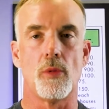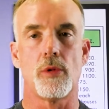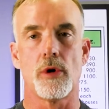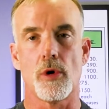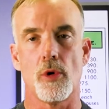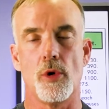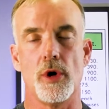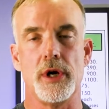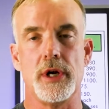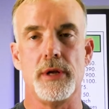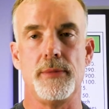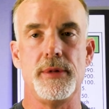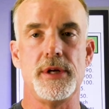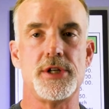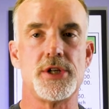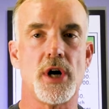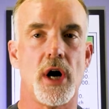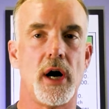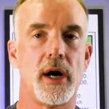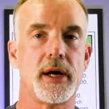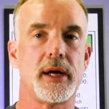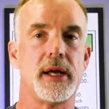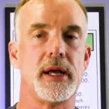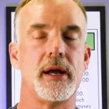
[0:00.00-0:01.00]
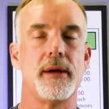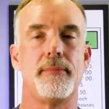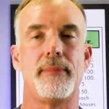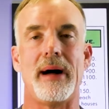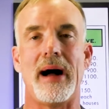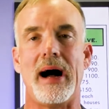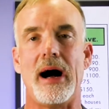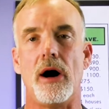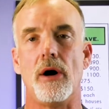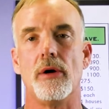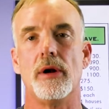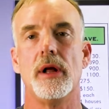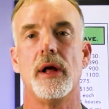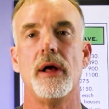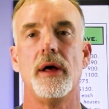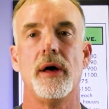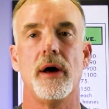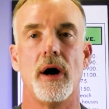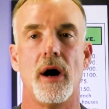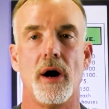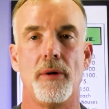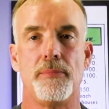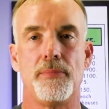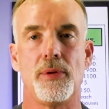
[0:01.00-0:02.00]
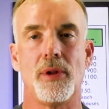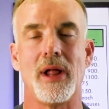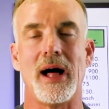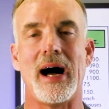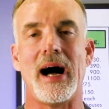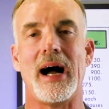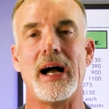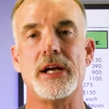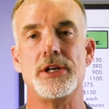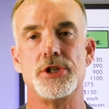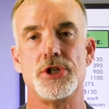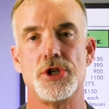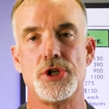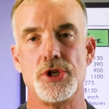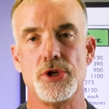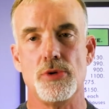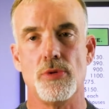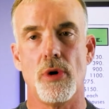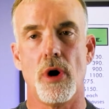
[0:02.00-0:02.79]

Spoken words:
we're going to be talking about applies to